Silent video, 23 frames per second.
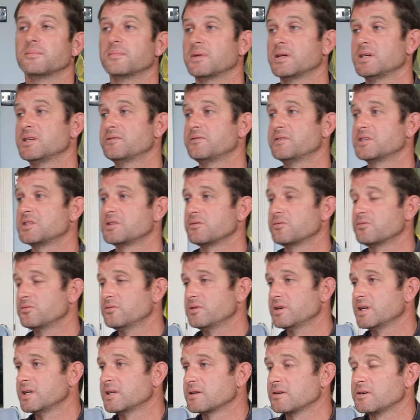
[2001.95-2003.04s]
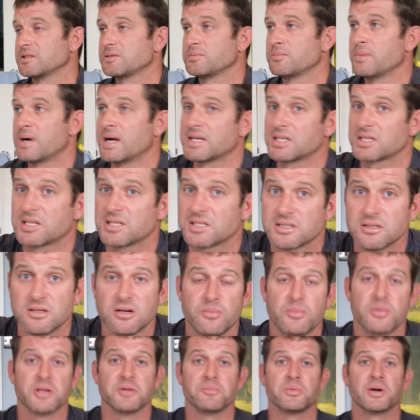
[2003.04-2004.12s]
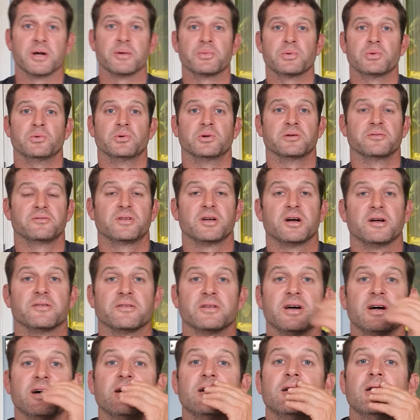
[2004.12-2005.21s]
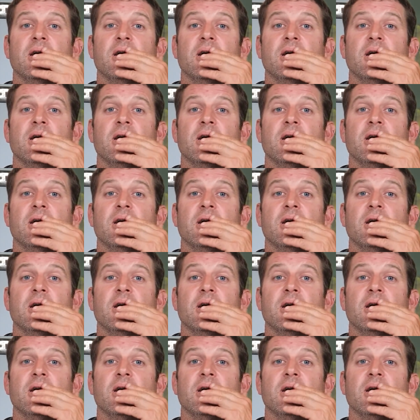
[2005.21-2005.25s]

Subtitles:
He's fished a really nice match because not many people would have done that.